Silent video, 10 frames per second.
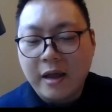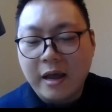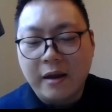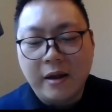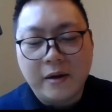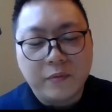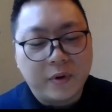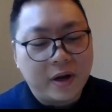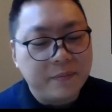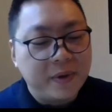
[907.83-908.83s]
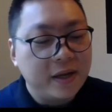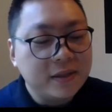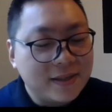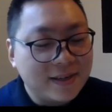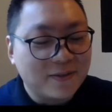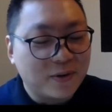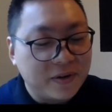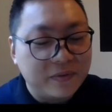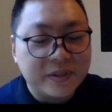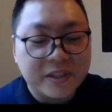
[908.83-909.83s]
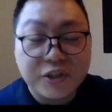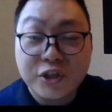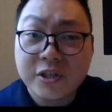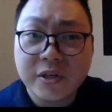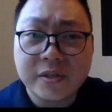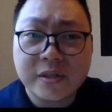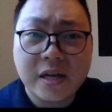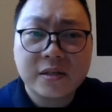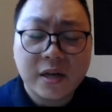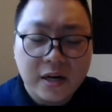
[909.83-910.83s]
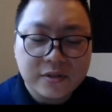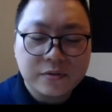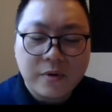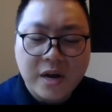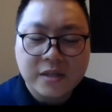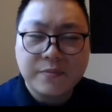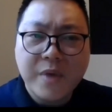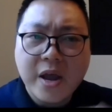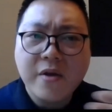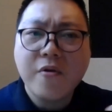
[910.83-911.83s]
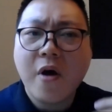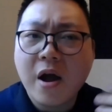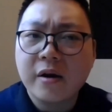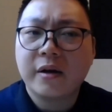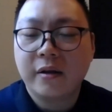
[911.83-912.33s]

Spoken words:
and what I'm hinting or even suggesting is that China's rise may not